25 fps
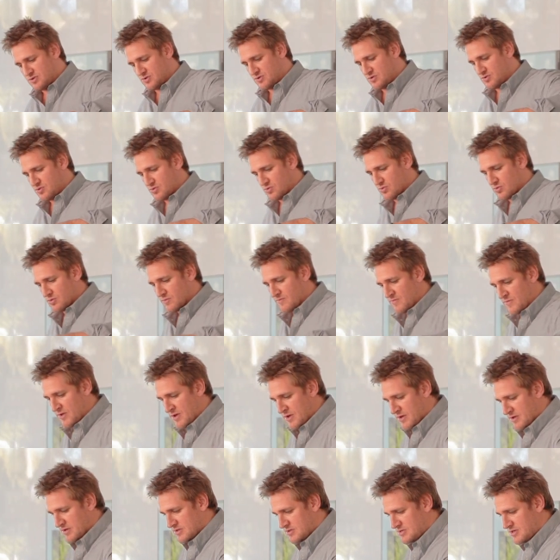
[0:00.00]
cool.
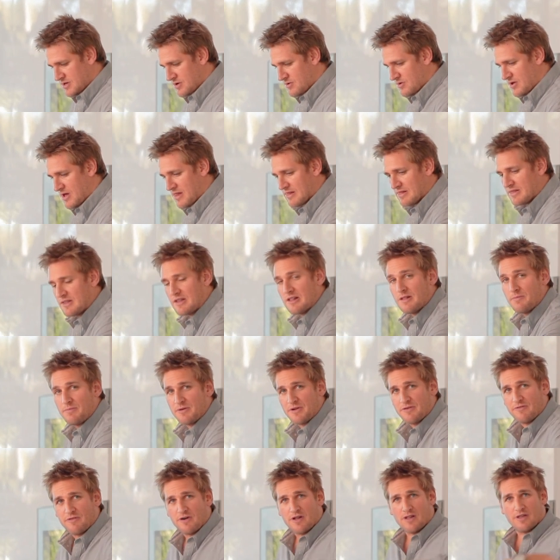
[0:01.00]
So a little bit
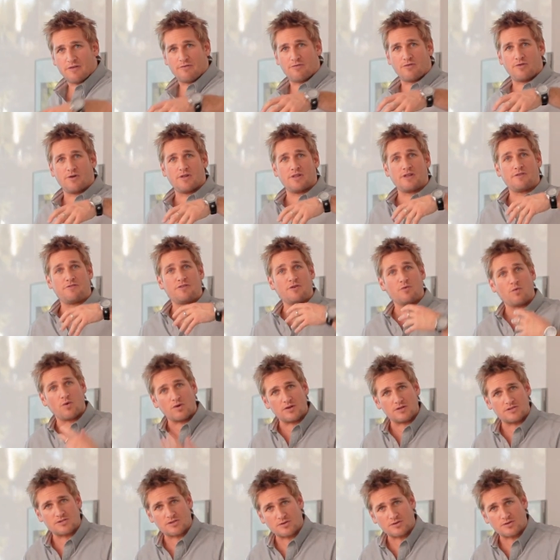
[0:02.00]
of olive oil. If you wanted to